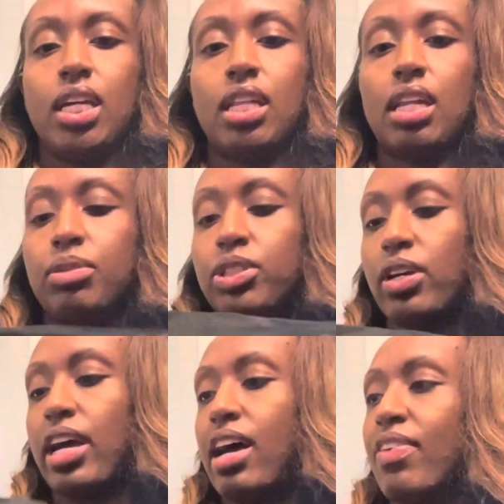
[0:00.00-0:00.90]
And I'll show you
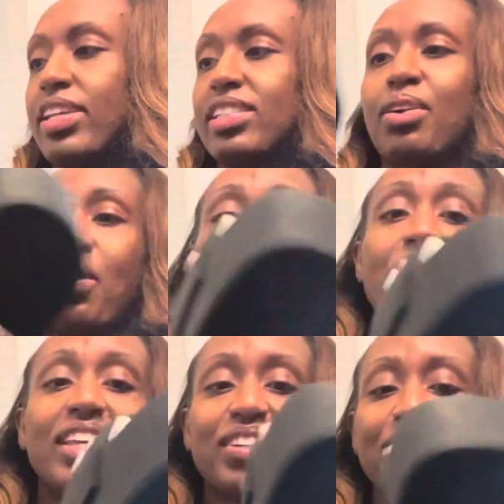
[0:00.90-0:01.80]
how these look. Oh,
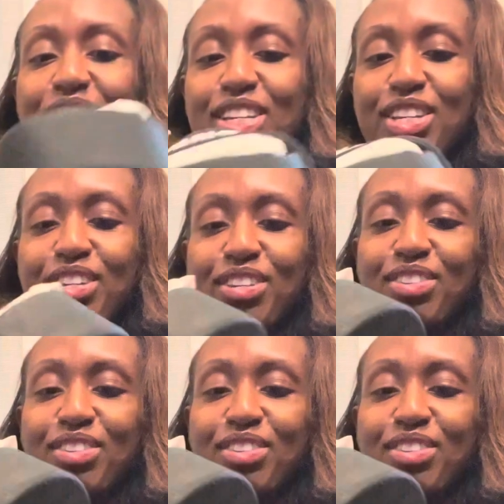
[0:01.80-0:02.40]
these are cute.